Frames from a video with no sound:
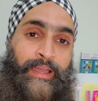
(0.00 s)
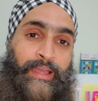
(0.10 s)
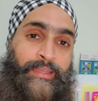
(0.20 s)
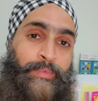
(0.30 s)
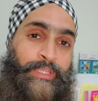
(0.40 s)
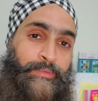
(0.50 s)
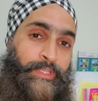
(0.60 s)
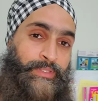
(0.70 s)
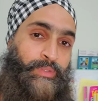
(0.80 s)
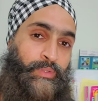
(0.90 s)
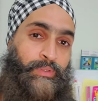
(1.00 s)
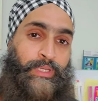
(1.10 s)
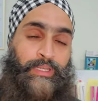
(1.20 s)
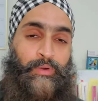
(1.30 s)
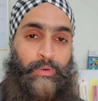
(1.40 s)
and with the, with the
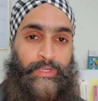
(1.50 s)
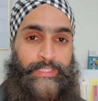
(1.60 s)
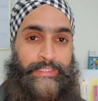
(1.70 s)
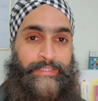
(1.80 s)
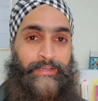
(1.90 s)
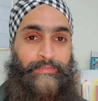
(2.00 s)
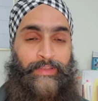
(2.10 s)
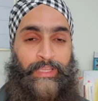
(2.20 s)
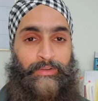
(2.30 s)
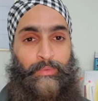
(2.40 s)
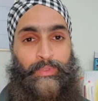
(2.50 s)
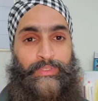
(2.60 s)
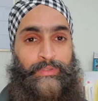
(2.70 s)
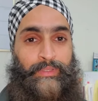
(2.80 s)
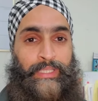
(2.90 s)
stone and quartz and stuff like you know
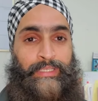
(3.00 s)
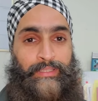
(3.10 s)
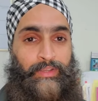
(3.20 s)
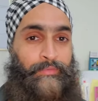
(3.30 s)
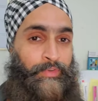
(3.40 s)
the, then, then you